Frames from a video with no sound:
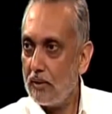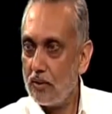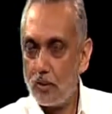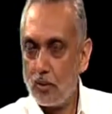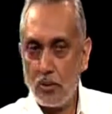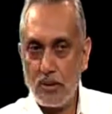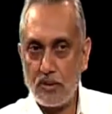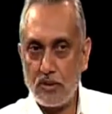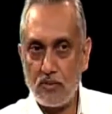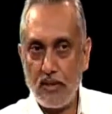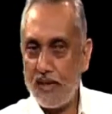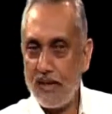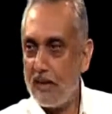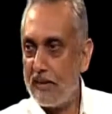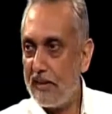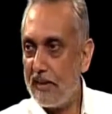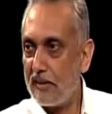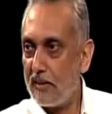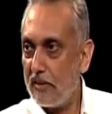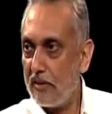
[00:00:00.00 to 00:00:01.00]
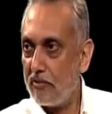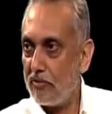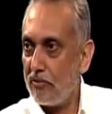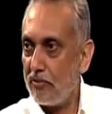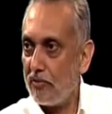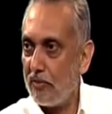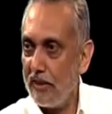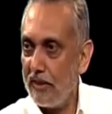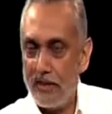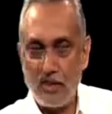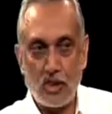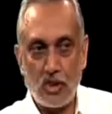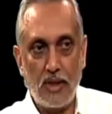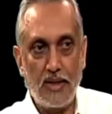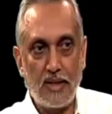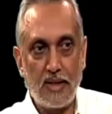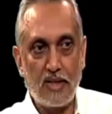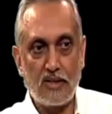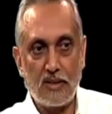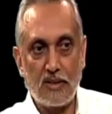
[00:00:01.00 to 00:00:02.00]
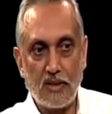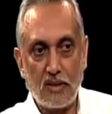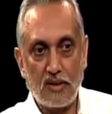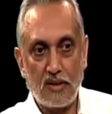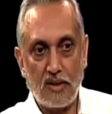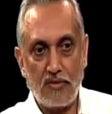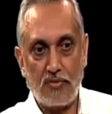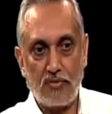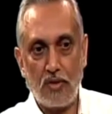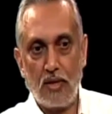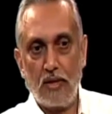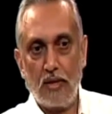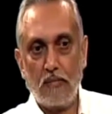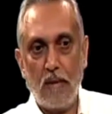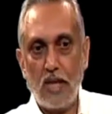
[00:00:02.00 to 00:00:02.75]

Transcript: So it's very inductive. Initially it is inductive.